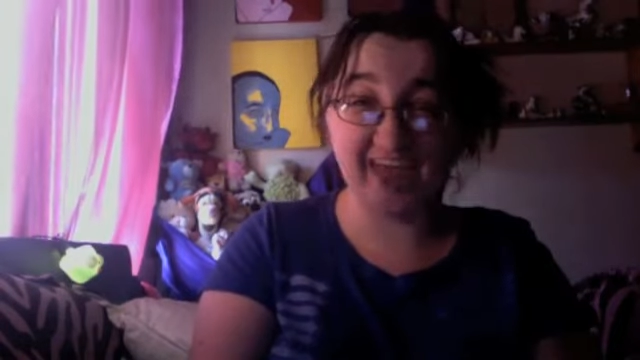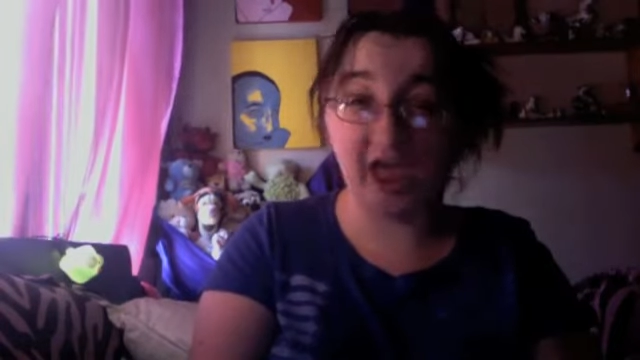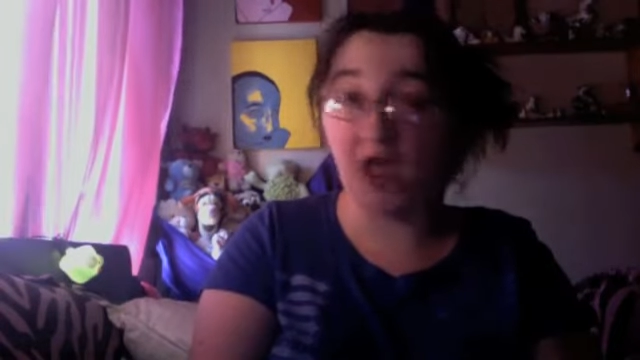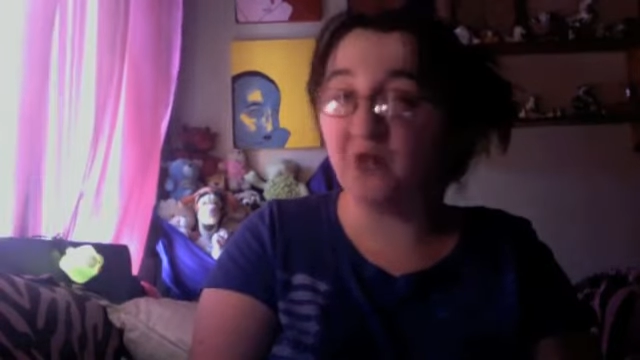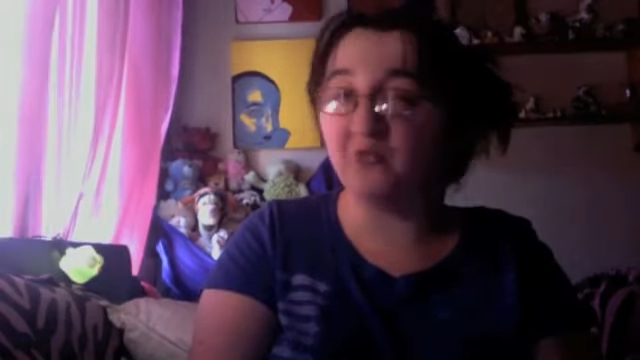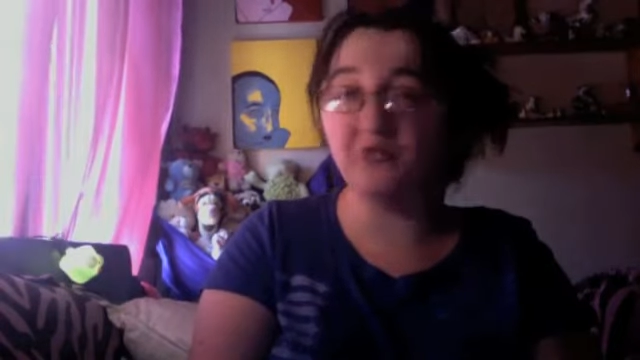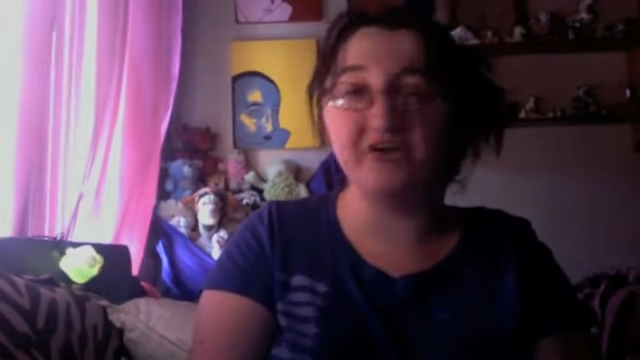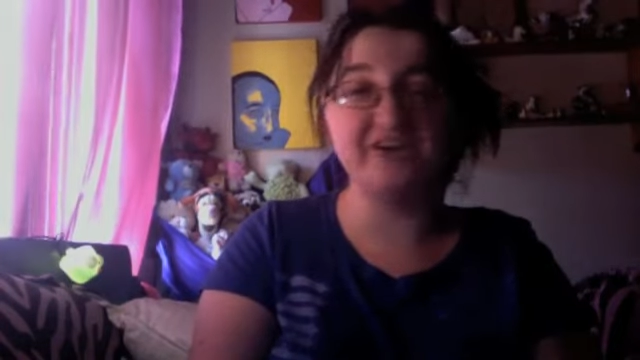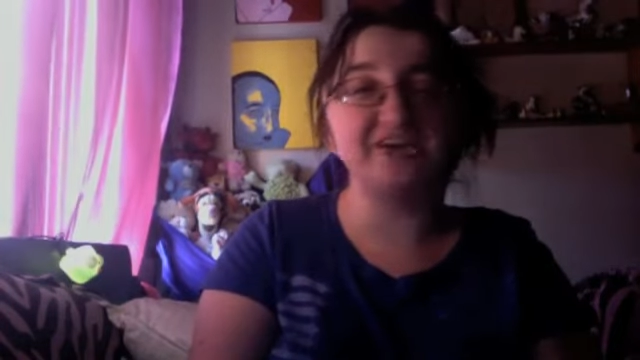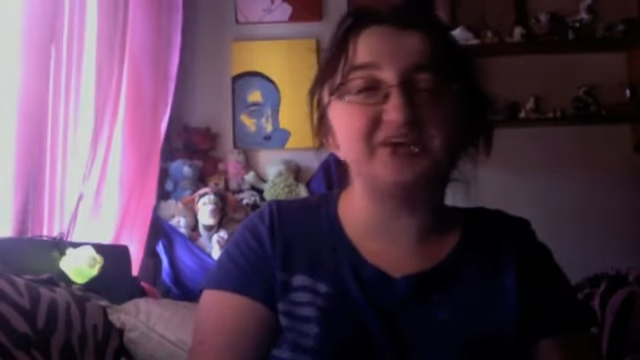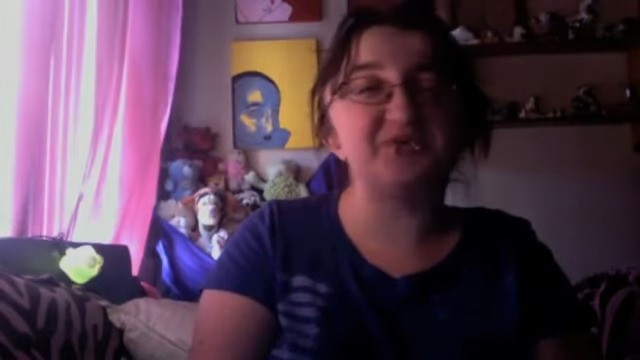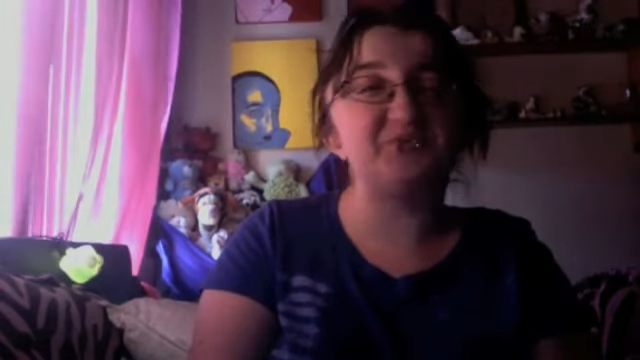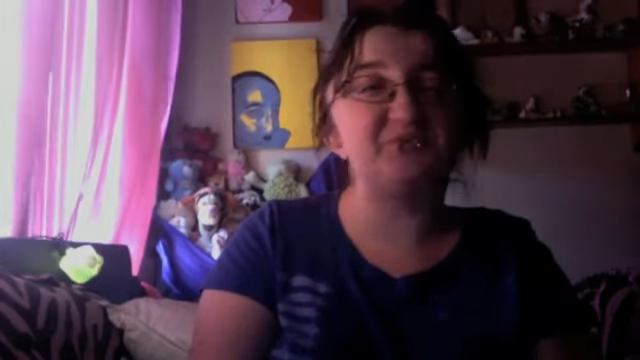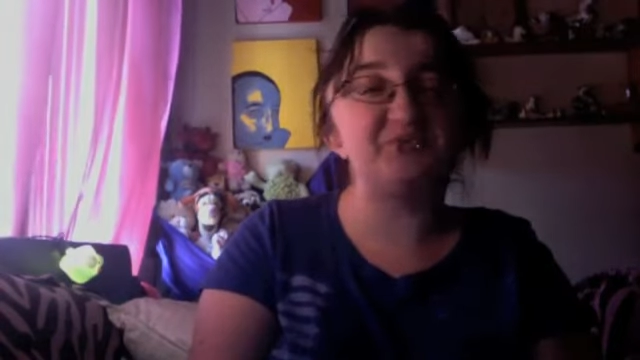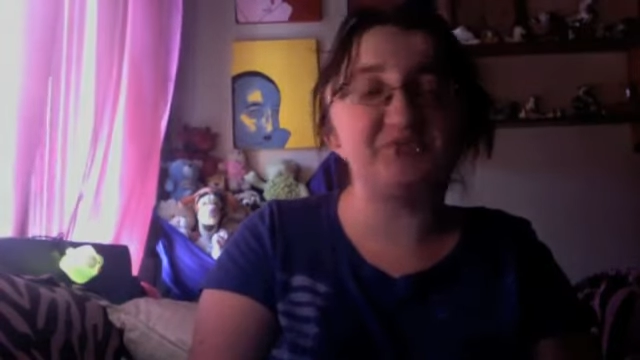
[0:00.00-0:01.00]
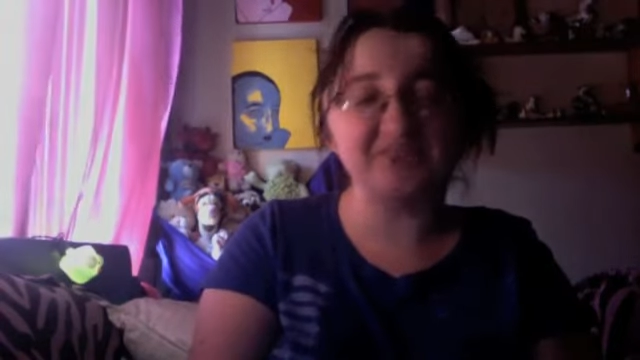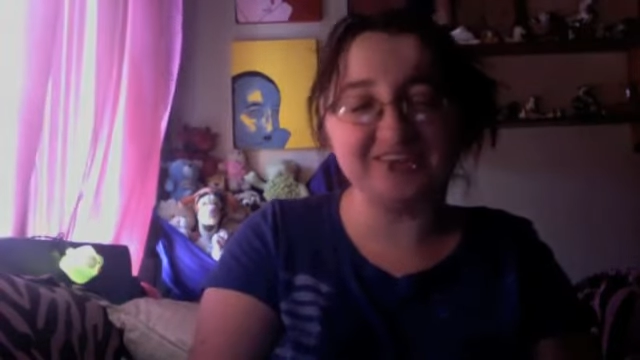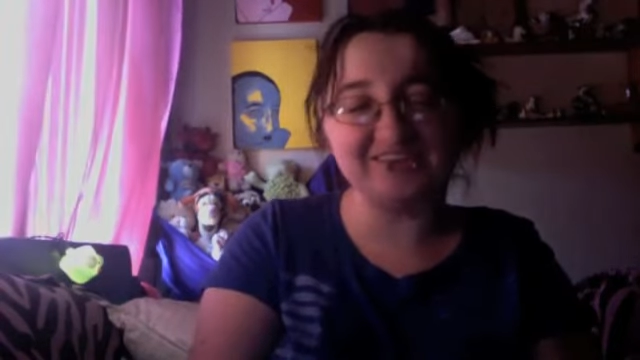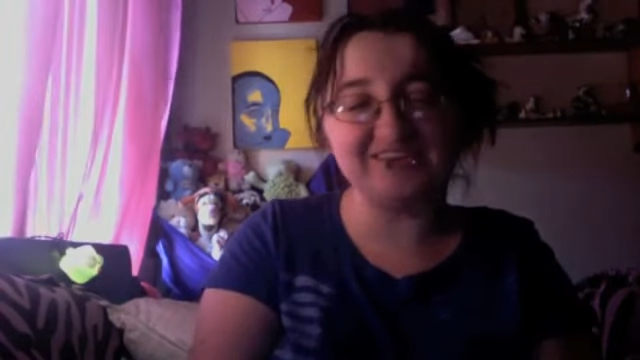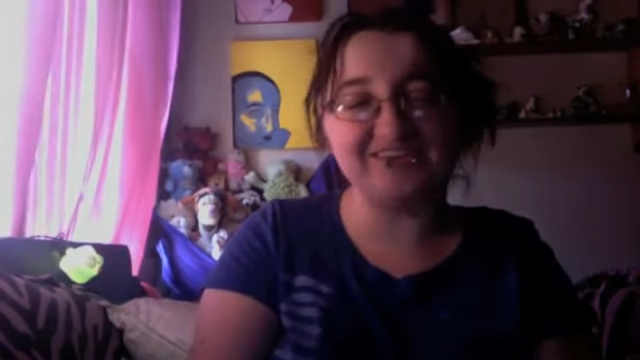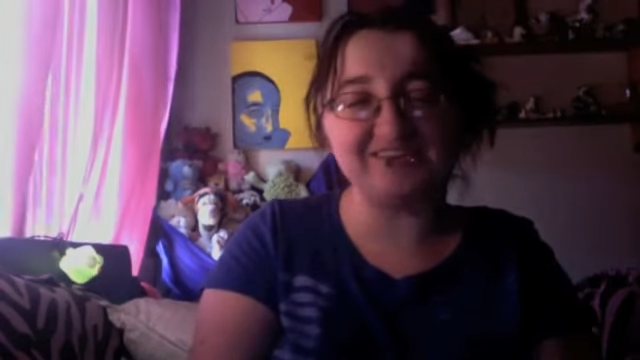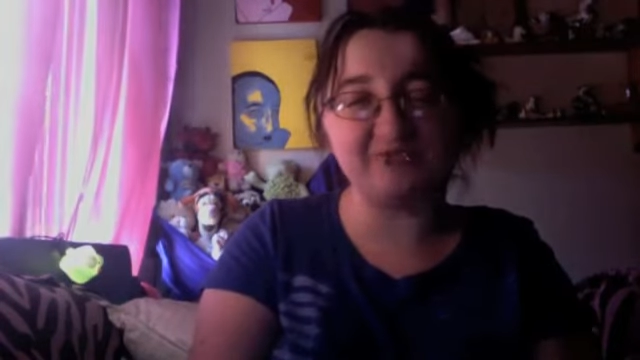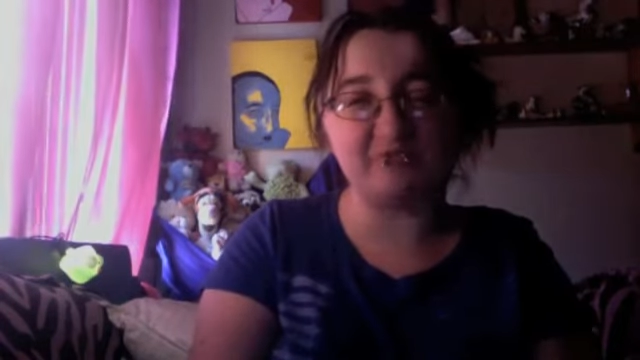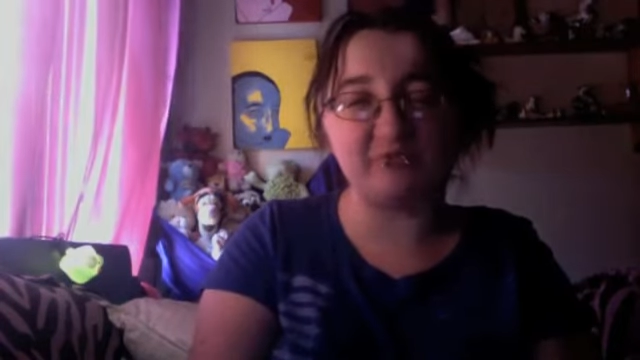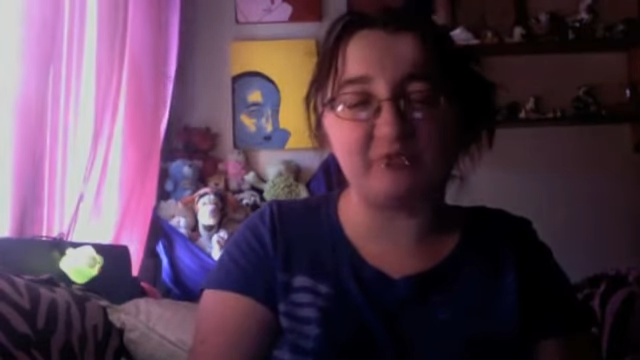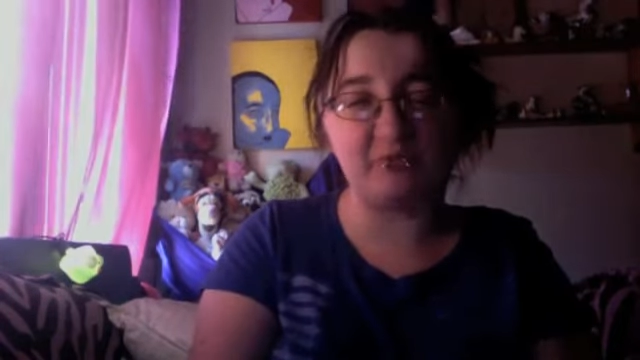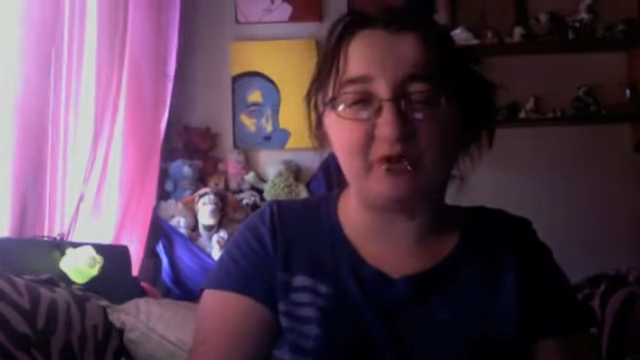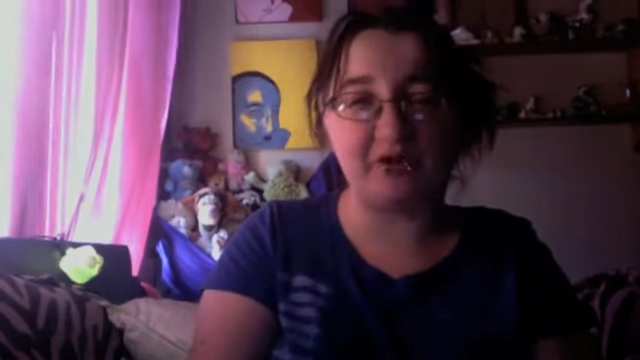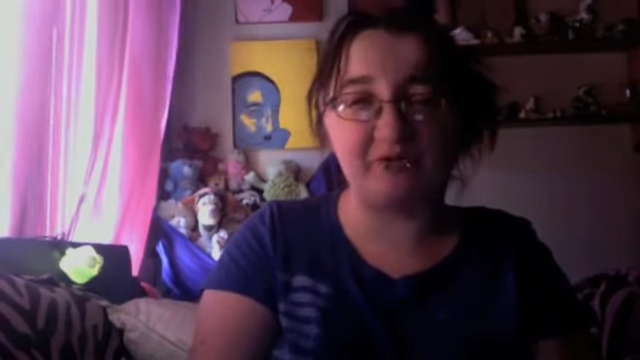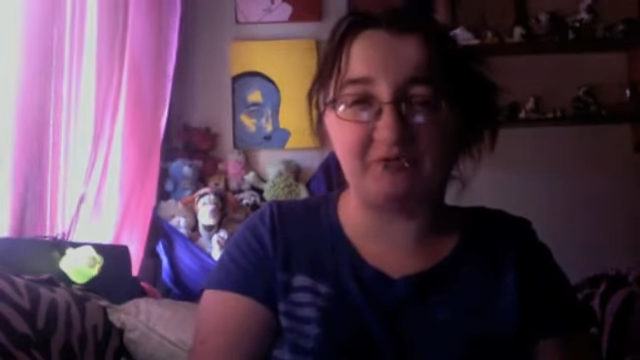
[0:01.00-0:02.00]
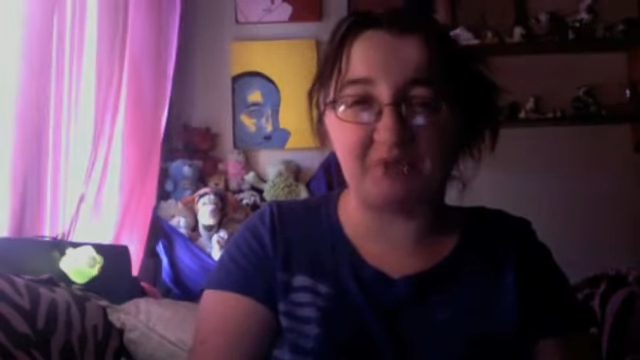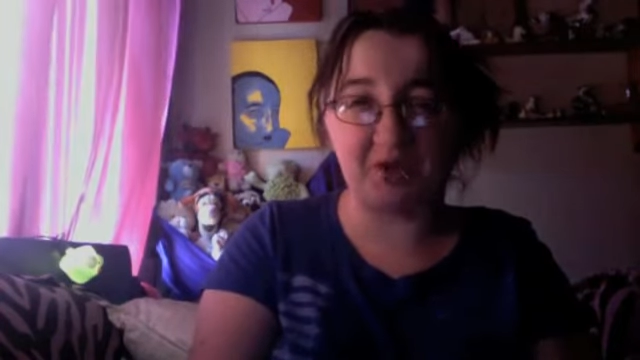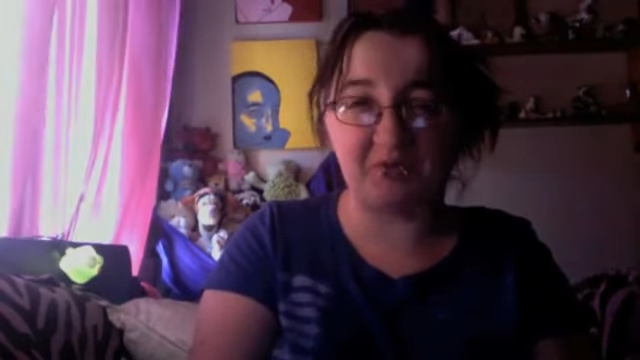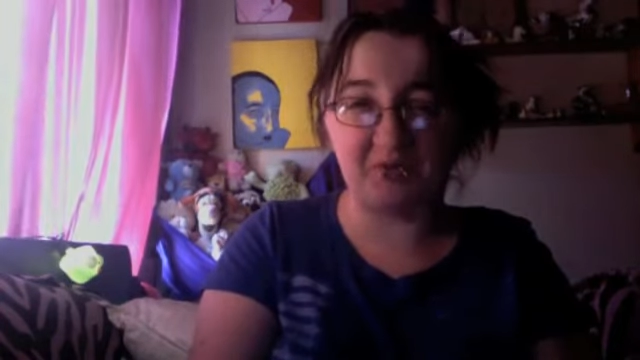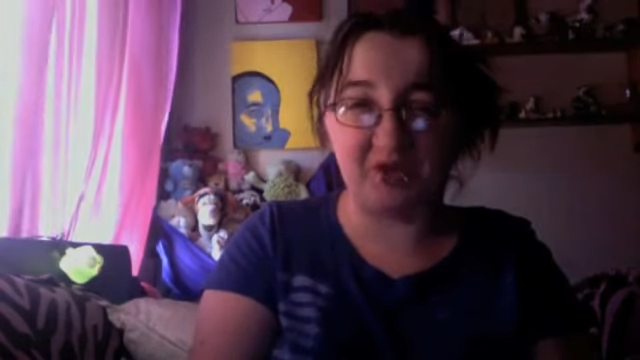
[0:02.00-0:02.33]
And we're in a completely different part of my